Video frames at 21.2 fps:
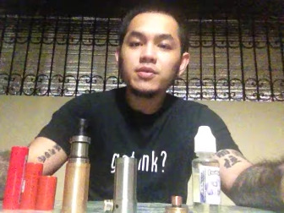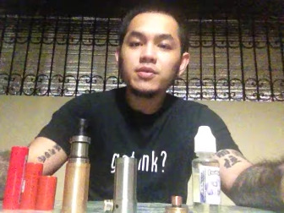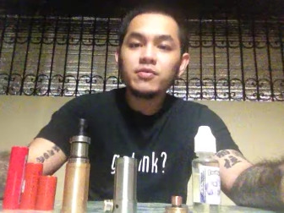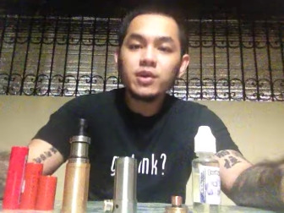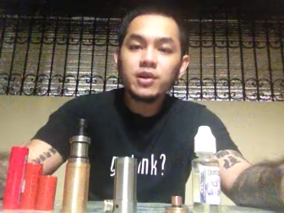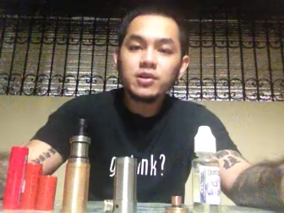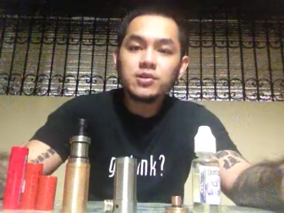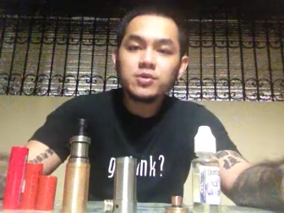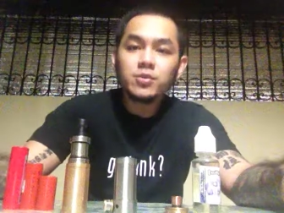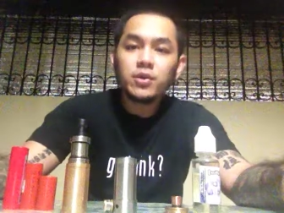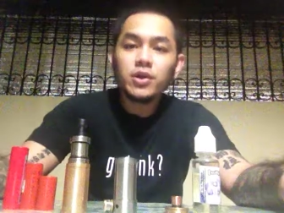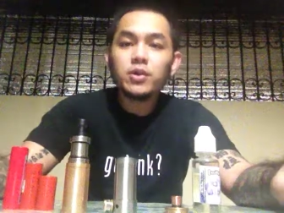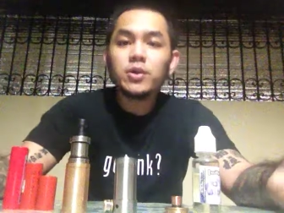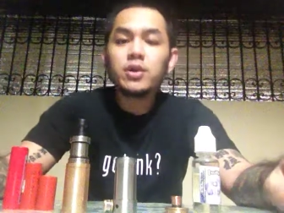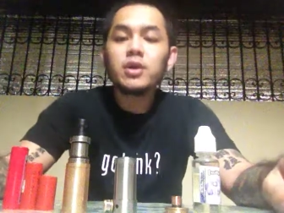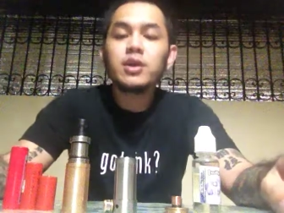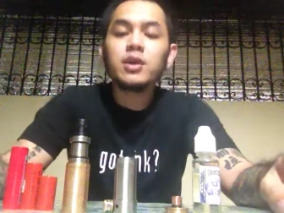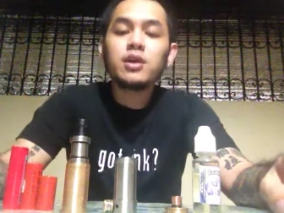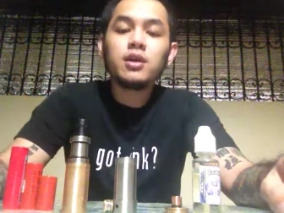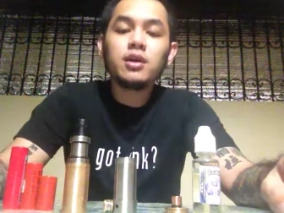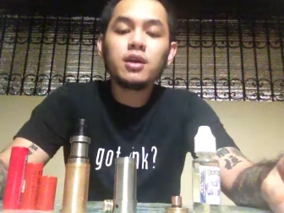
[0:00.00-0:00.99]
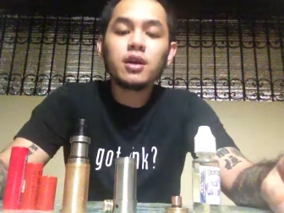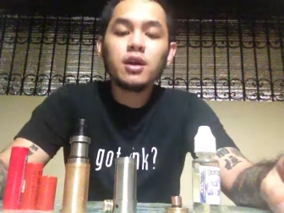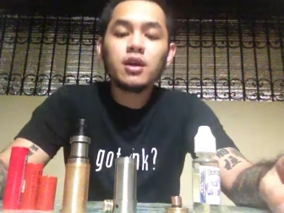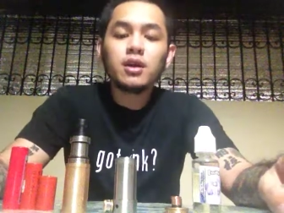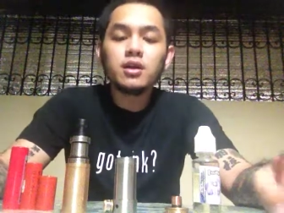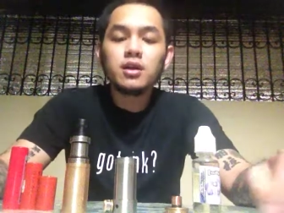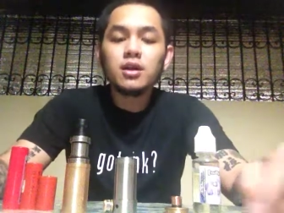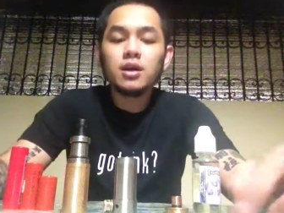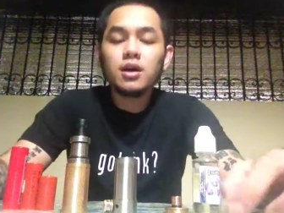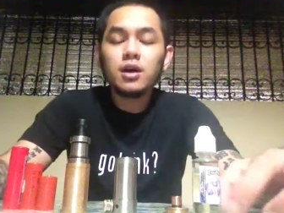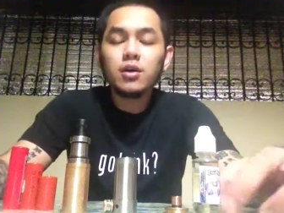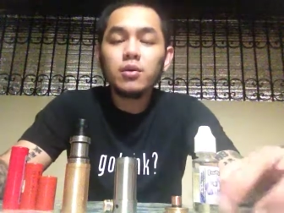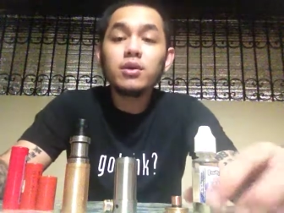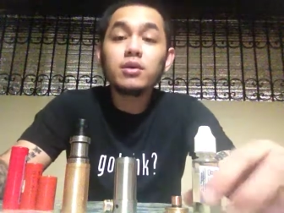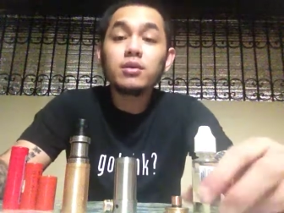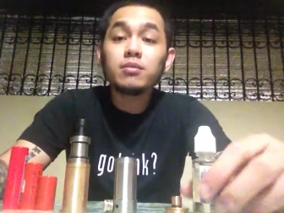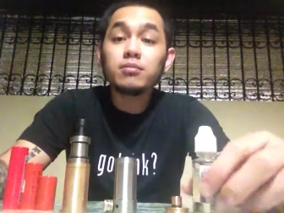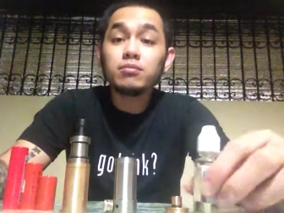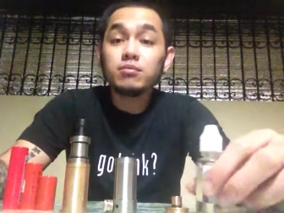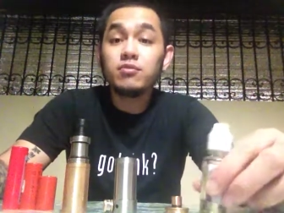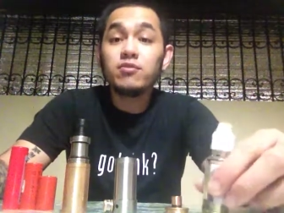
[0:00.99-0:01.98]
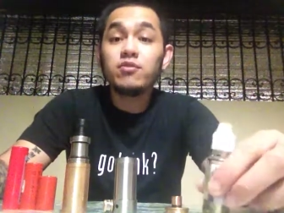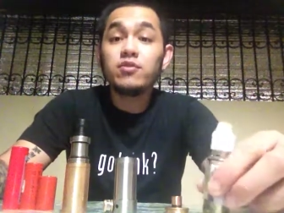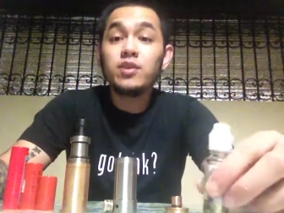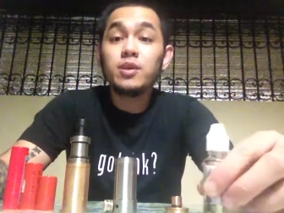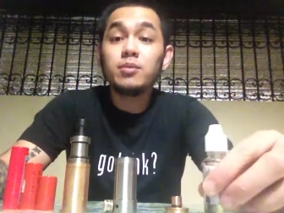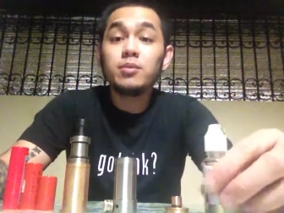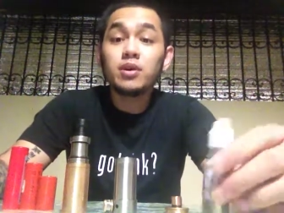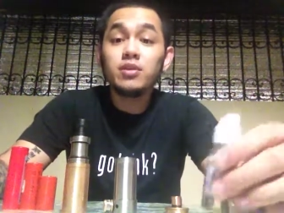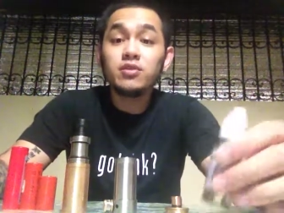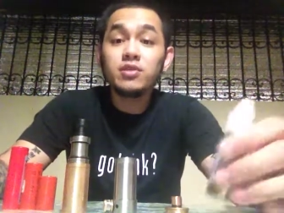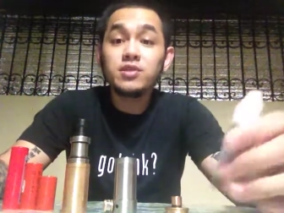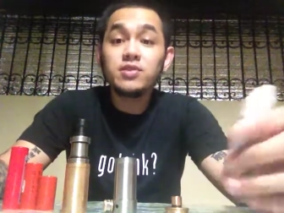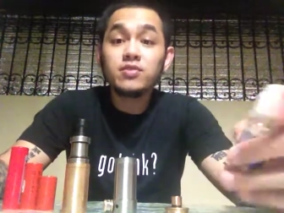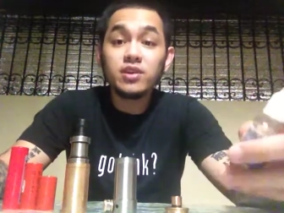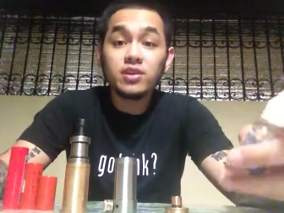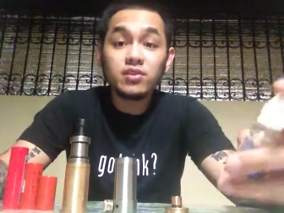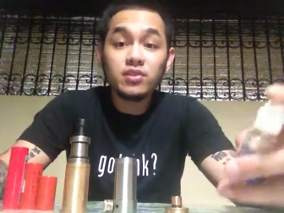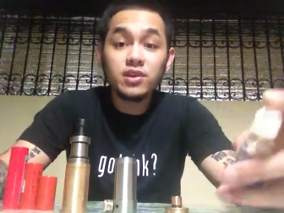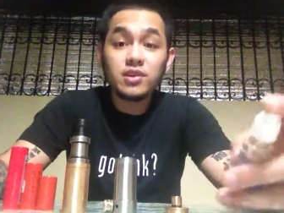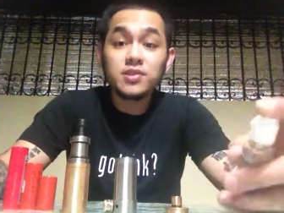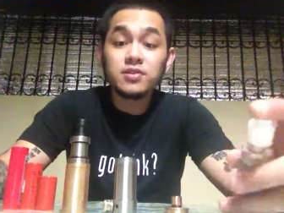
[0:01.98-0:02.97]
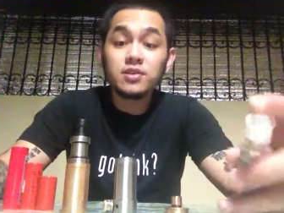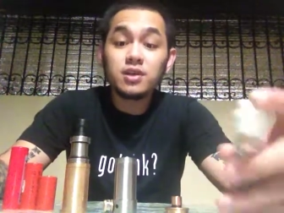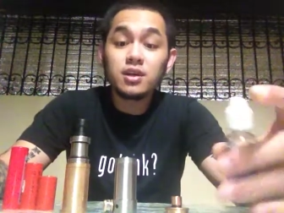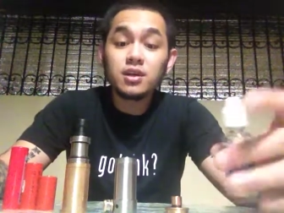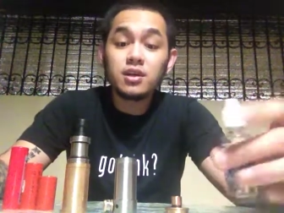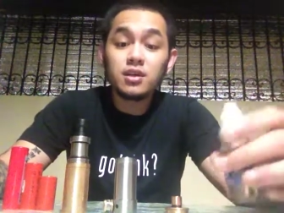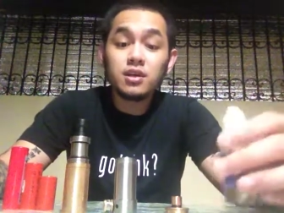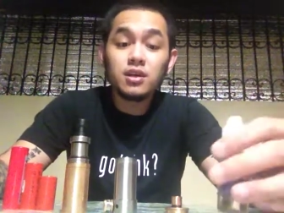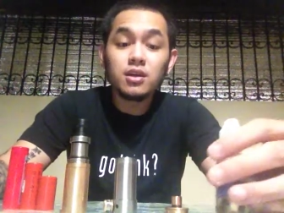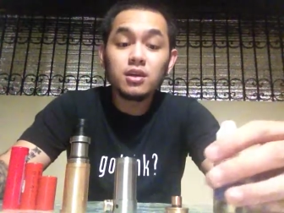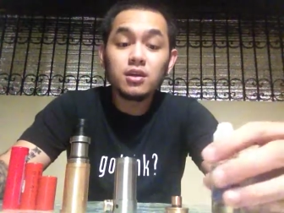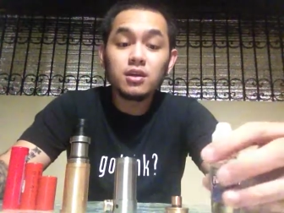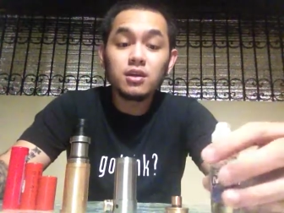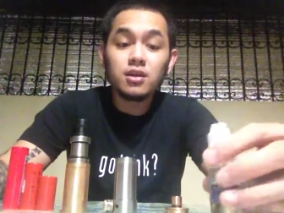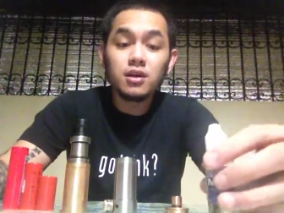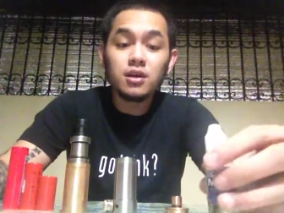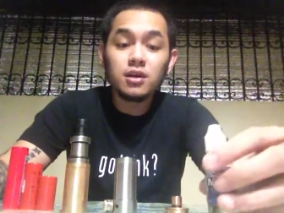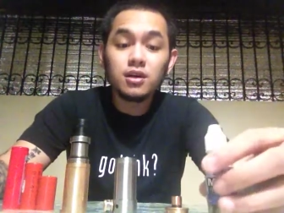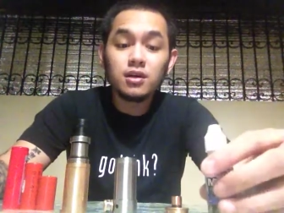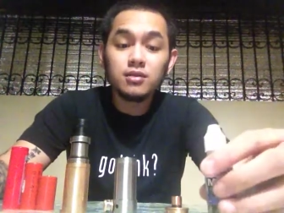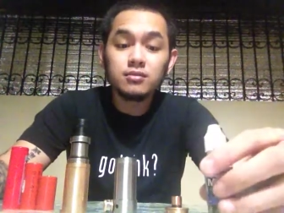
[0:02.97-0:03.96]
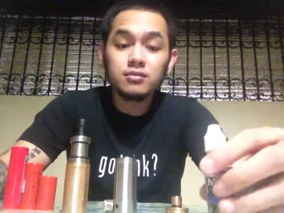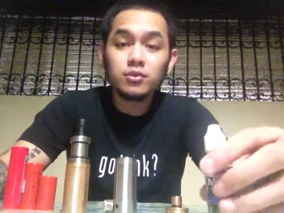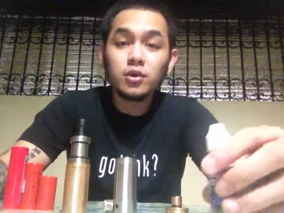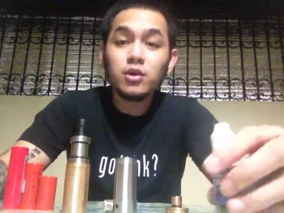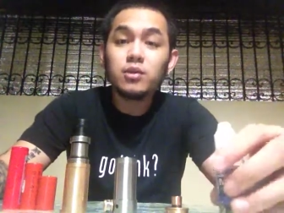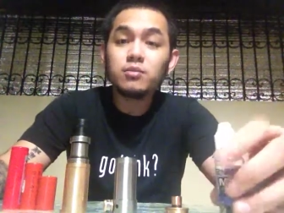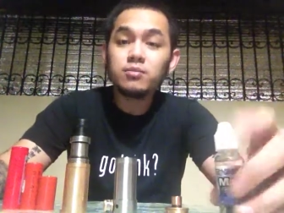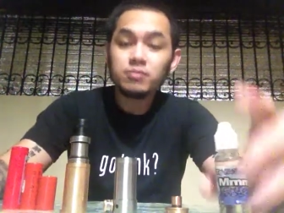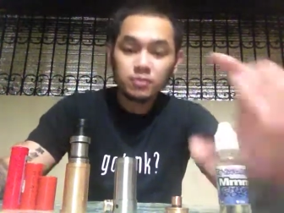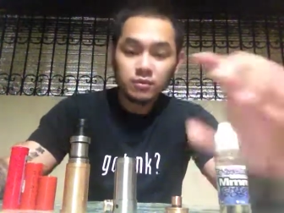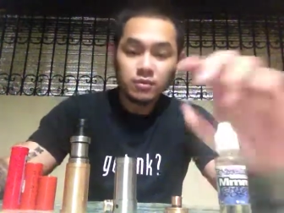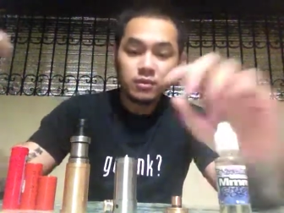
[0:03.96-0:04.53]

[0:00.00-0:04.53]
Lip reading: Fellas, Marco here, and well, VapeCon just finished yesterday, and well,